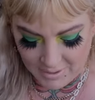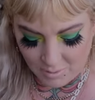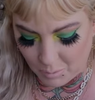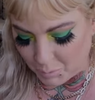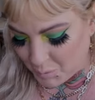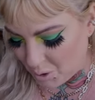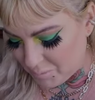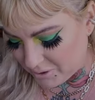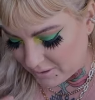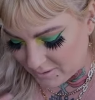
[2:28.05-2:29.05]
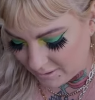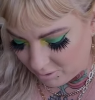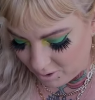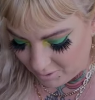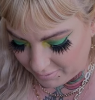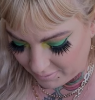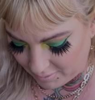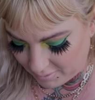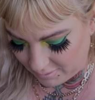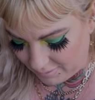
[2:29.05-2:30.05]
liked the rope detail on
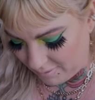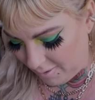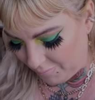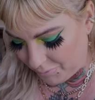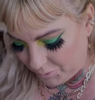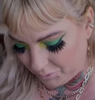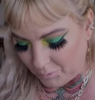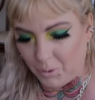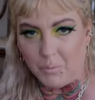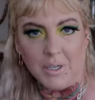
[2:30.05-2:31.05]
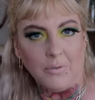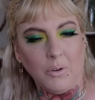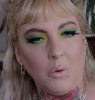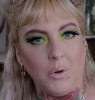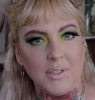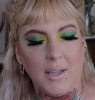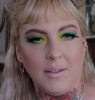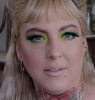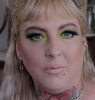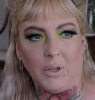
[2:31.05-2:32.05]
it and I got the three different horse
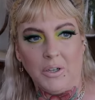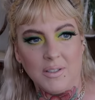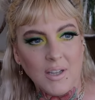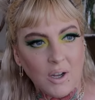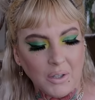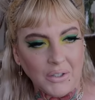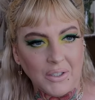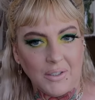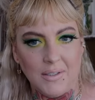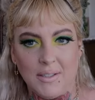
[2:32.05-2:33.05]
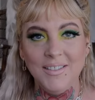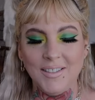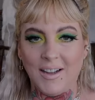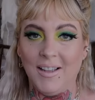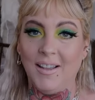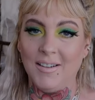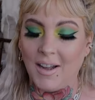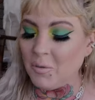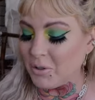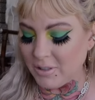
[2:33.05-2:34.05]
heads in various colors and
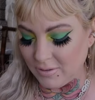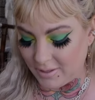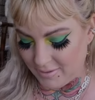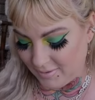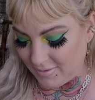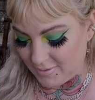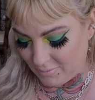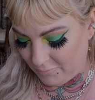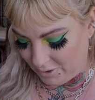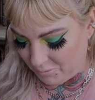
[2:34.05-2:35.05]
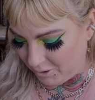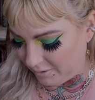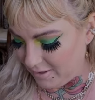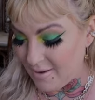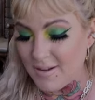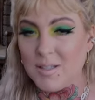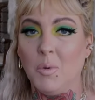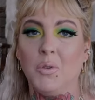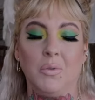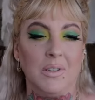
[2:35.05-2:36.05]
I really like it. It's a fun one. It's the
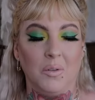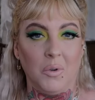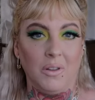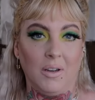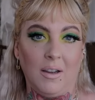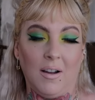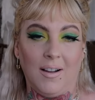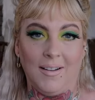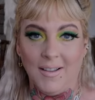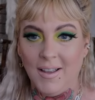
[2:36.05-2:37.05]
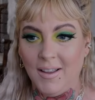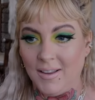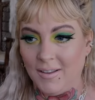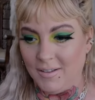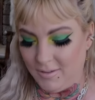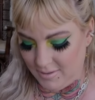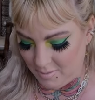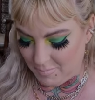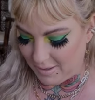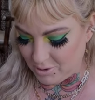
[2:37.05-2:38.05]
most recent one that I got and
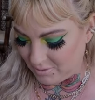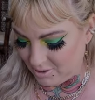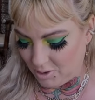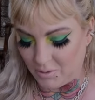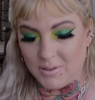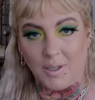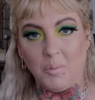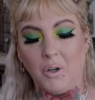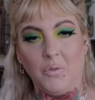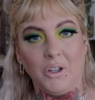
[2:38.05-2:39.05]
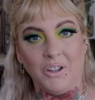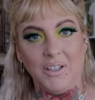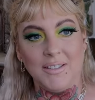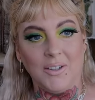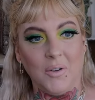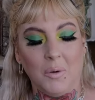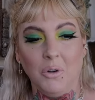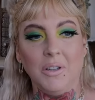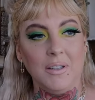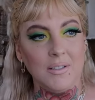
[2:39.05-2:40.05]
it matches the other side perfectly. So I'm
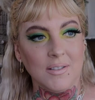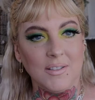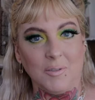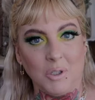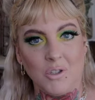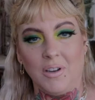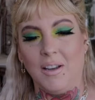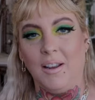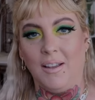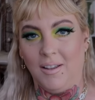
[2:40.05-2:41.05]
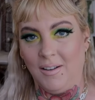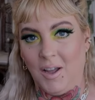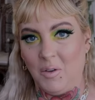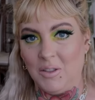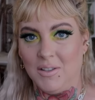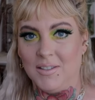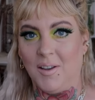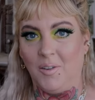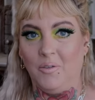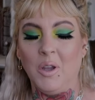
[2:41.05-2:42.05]
really into symmetry and having things
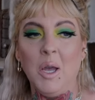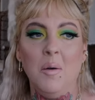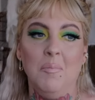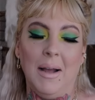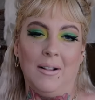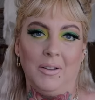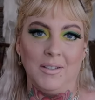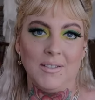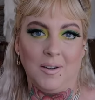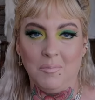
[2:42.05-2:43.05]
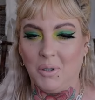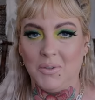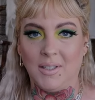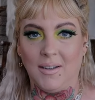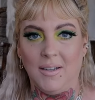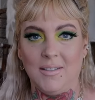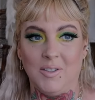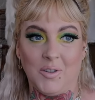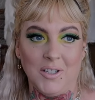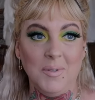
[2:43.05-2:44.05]
kind of balanced on both sides. It
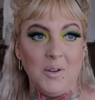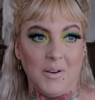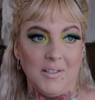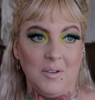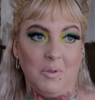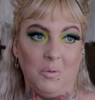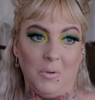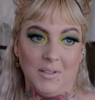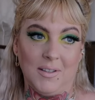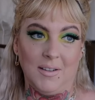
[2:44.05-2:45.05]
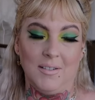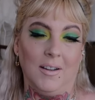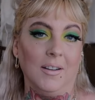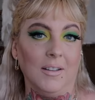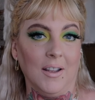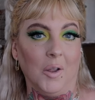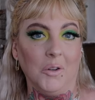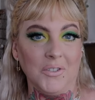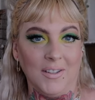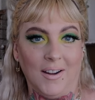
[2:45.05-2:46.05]
drives me crazy when one side's done and the
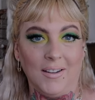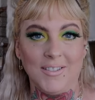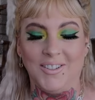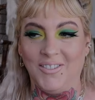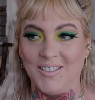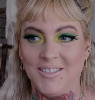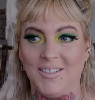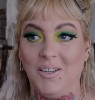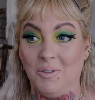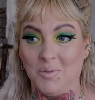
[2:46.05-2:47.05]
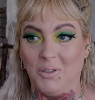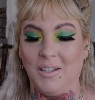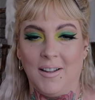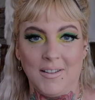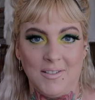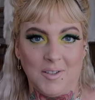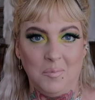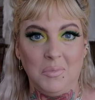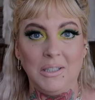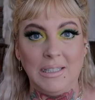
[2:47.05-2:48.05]
other's not. So it was really nice to
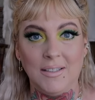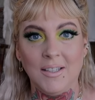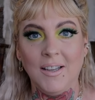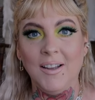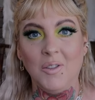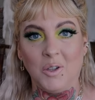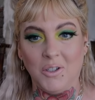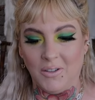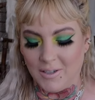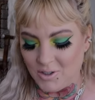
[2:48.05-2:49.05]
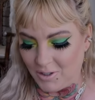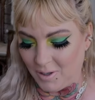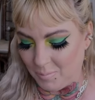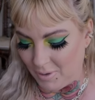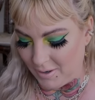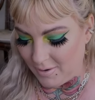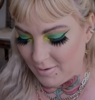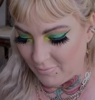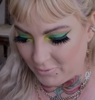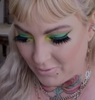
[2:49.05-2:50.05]
complete the collection on my
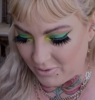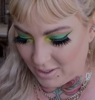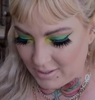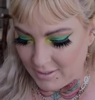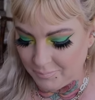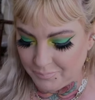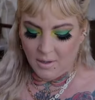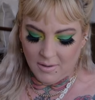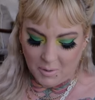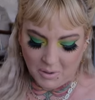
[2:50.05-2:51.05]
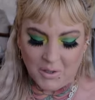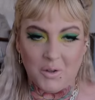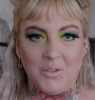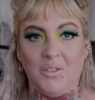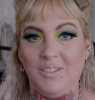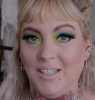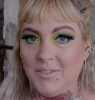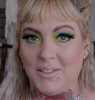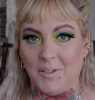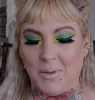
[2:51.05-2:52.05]
front thigh. Now we're gonna go to the
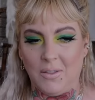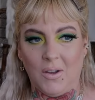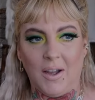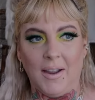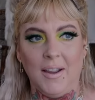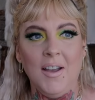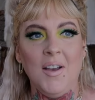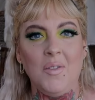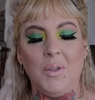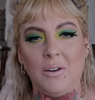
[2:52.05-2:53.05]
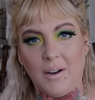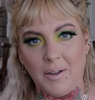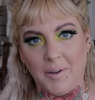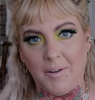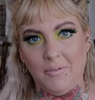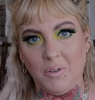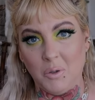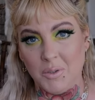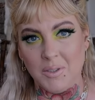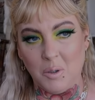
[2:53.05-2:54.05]
left side of my thigh. There I have
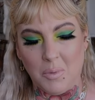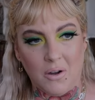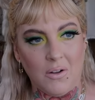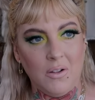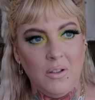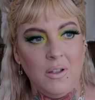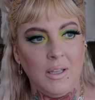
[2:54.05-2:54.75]
Lucille Ball